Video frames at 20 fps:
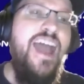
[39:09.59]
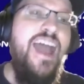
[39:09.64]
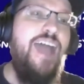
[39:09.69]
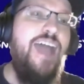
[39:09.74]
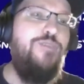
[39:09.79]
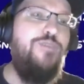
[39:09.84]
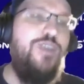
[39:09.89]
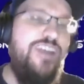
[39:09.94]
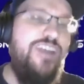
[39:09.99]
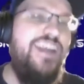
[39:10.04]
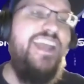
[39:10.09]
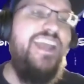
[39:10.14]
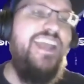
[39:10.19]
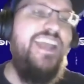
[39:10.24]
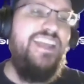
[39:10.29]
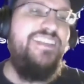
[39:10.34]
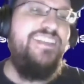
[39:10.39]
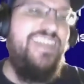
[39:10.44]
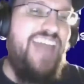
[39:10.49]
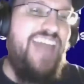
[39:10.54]
and we're gonna
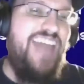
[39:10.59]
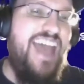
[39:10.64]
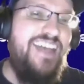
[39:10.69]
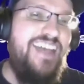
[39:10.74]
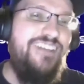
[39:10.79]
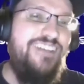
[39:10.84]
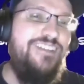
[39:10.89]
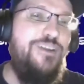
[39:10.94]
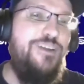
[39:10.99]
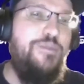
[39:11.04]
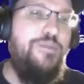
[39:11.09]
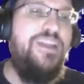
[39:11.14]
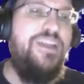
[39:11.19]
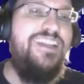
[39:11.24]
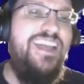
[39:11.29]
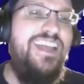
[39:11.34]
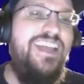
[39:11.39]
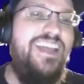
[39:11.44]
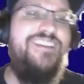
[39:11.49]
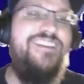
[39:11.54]
get to that a little bit
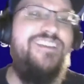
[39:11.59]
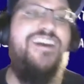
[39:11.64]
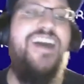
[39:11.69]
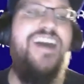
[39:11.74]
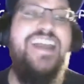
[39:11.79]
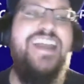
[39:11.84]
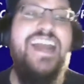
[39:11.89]
later on.